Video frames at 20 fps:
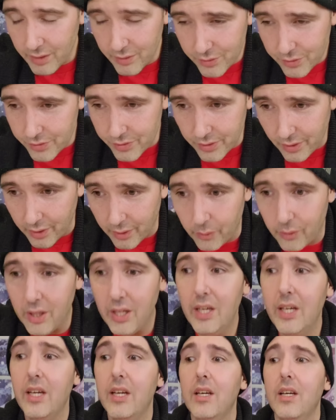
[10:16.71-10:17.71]
So,
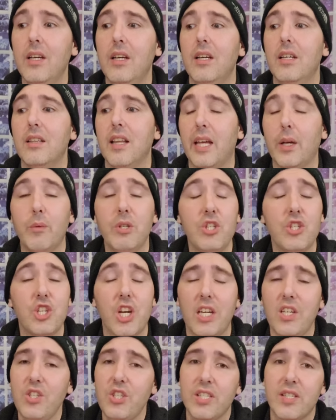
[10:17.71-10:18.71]
language
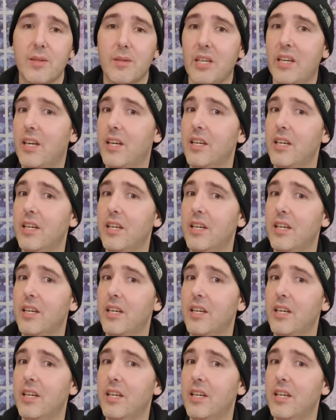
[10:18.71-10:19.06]
changes,